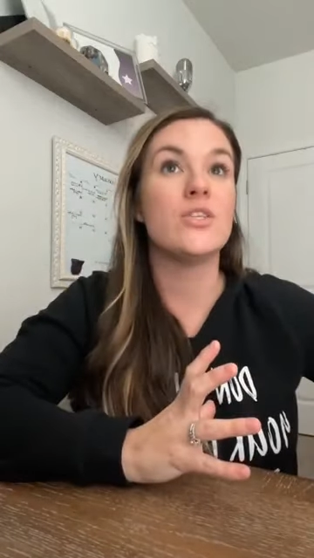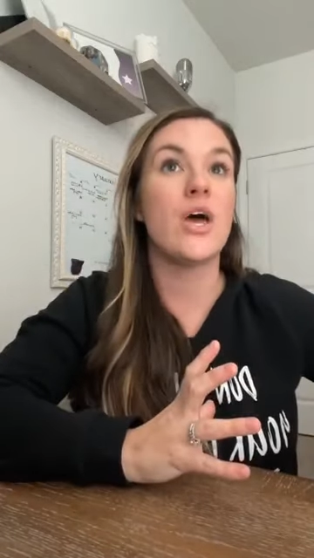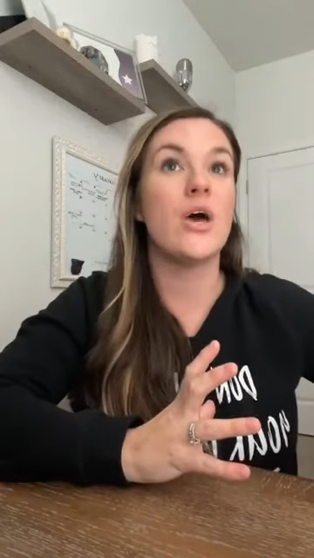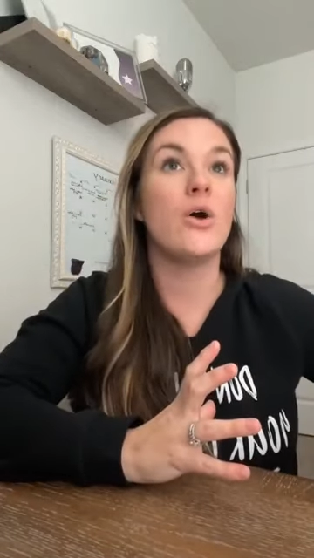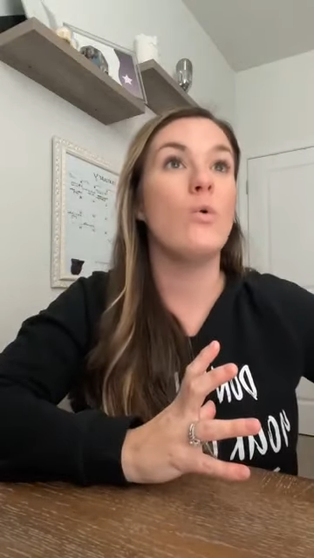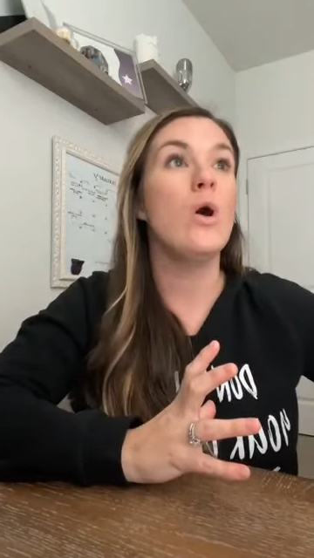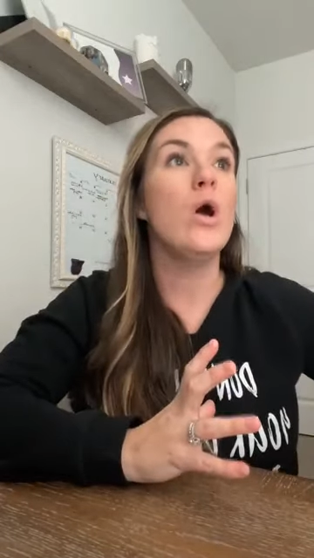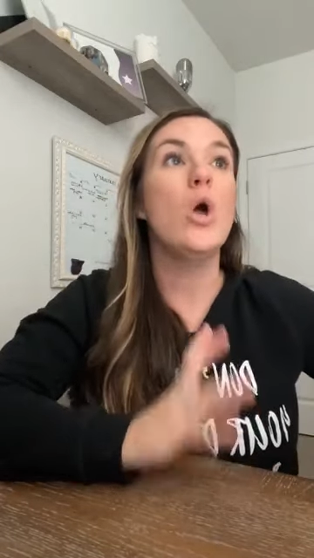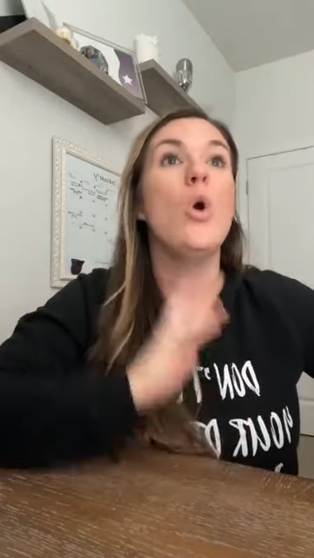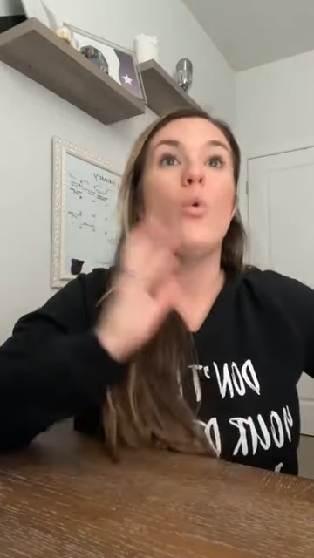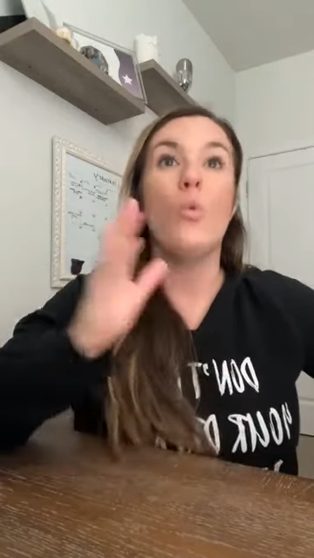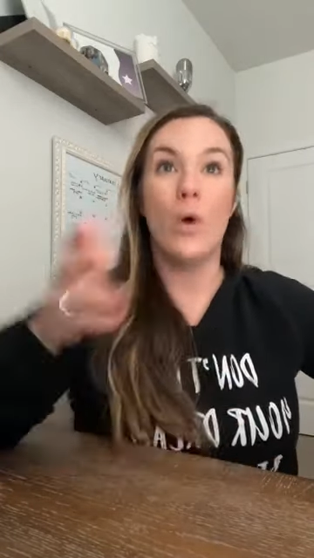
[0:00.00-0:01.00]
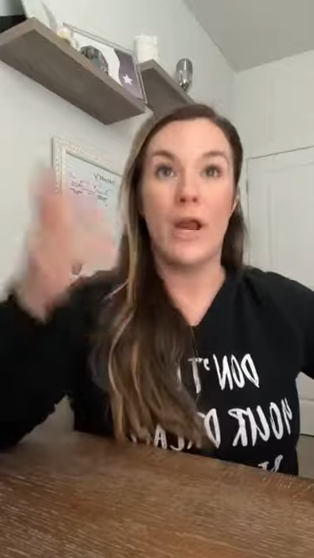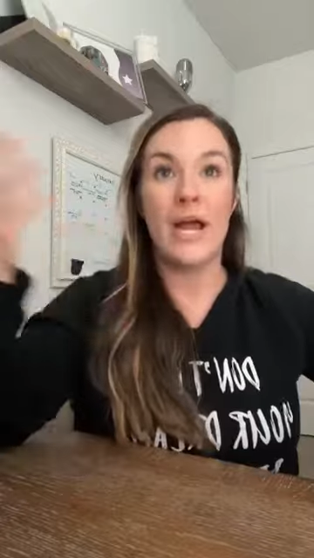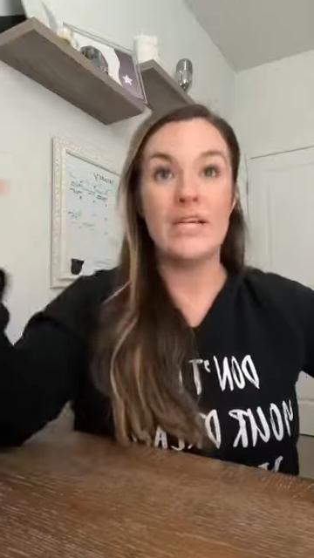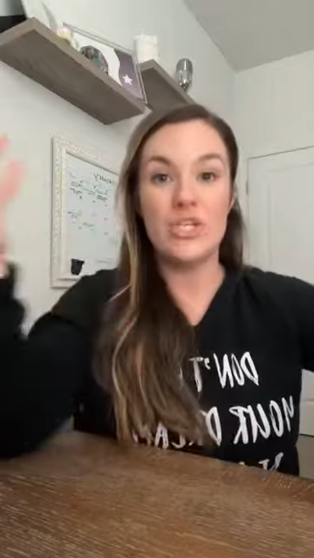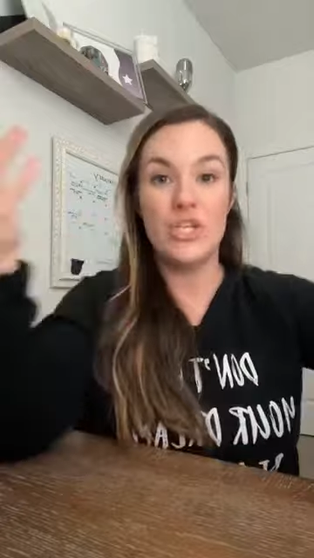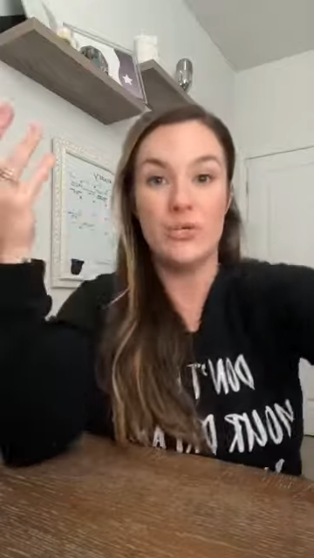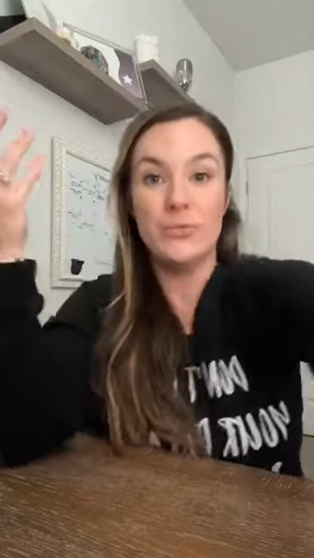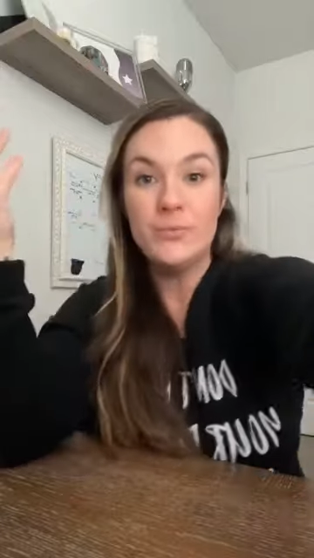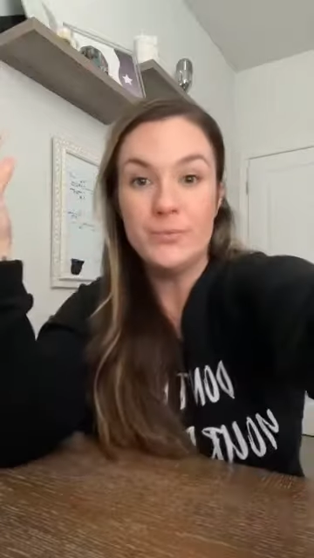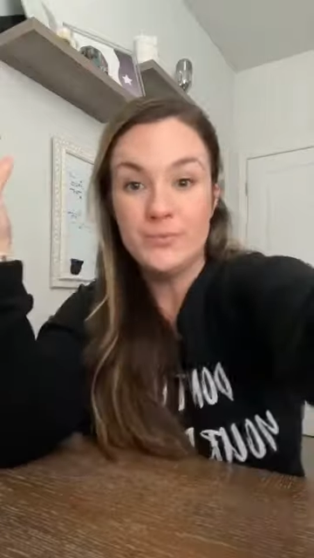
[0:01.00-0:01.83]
So, what I do.